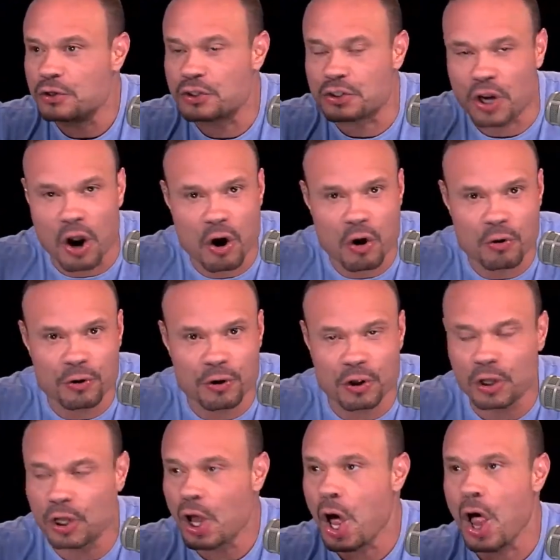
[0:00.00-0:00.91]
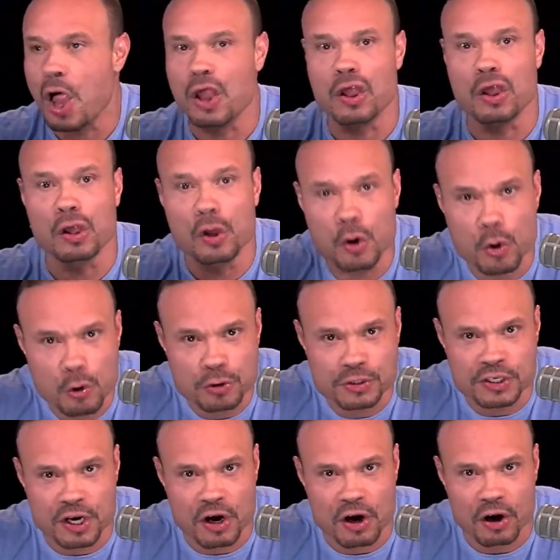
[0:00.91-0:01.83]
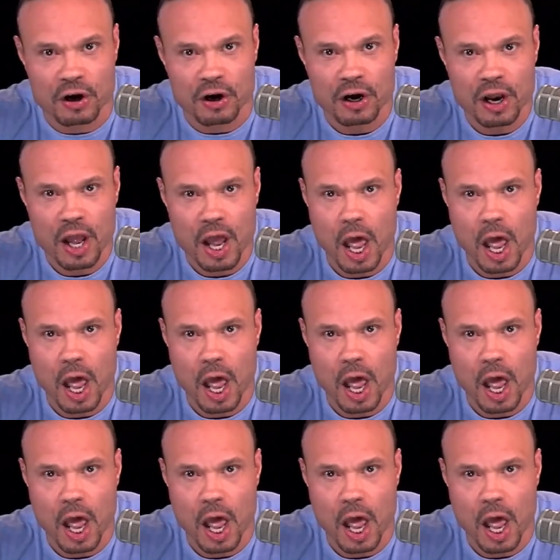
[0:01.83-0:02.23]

total loser.